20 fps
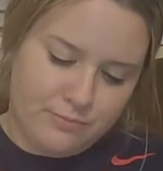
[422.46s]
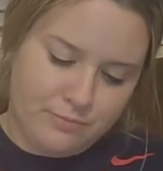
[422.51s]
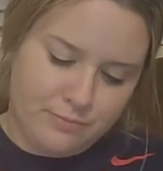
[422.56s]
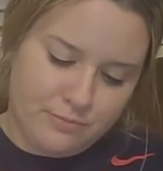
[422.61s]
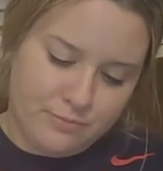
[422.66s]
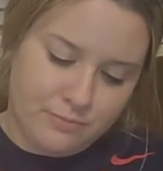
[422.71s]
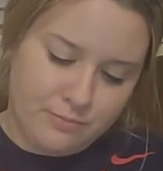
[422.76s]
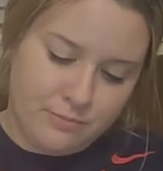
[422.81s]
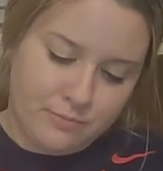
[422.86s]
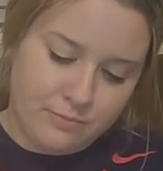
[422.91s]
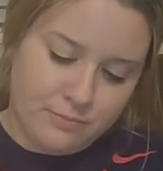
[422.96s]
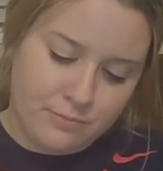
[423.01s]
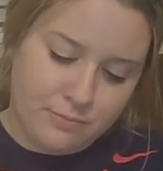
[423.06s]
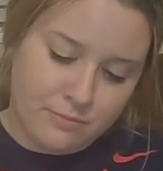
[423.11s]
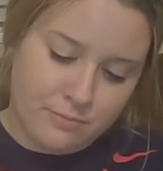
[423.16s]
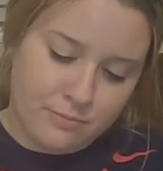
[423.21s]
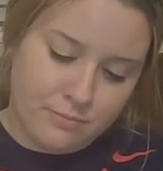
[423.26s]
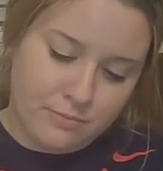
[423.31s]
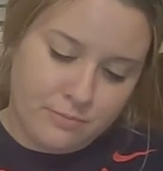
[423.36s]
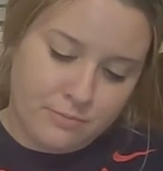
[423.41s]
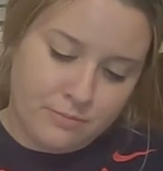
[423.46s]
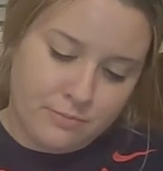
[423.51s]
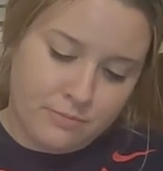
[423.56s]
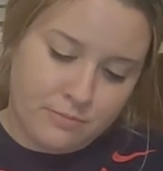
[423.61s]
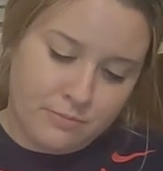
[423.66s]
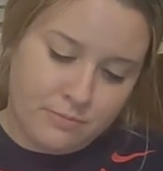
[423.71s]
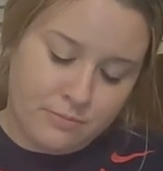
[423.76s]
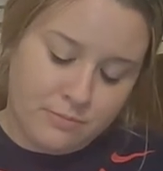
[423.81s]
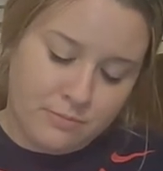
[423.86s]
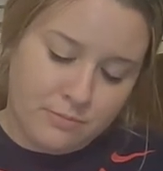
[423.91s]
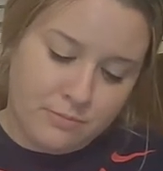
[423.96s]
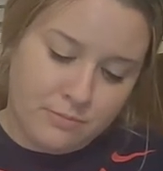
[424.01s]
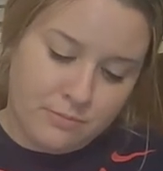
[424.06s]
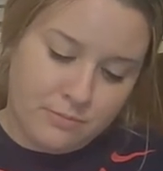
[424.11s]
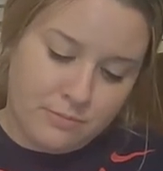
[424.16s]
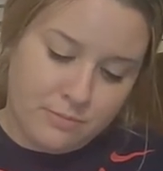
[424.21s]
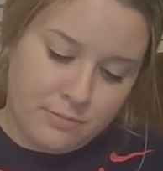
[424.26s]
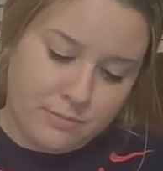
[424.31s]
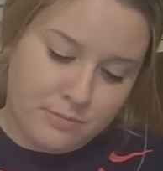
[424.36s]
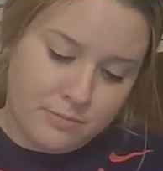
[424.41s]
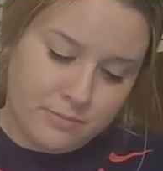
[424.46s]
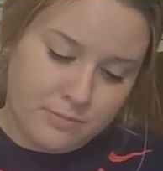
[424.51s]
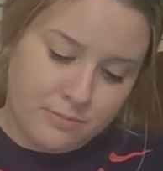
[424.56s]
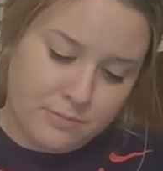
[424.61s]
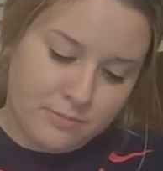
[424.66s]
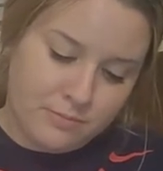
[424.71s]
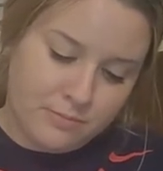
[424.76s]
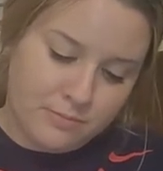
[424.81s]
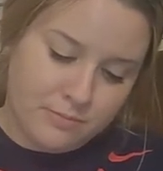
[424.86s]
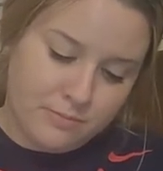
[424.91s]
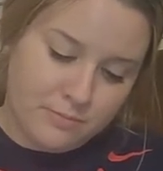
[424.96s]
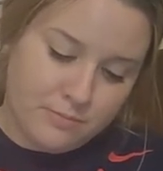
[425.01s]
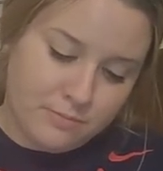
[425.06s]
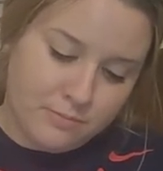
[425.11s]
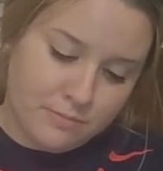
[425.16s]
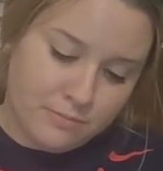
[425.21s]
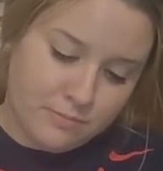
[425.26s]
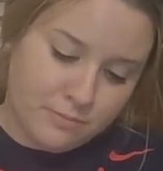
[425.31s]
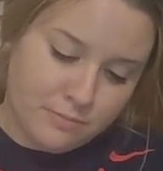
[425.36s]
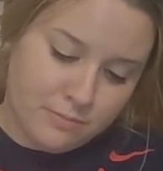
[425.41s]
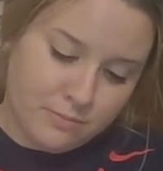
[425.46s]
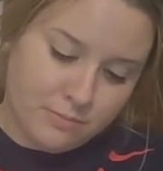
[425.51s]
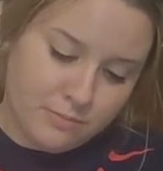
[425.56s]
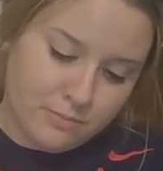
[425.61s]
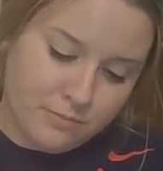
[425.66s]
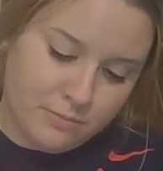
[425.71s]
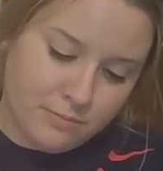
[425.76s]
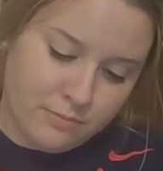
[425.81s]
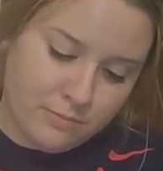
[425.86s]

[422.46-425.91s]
[no speech]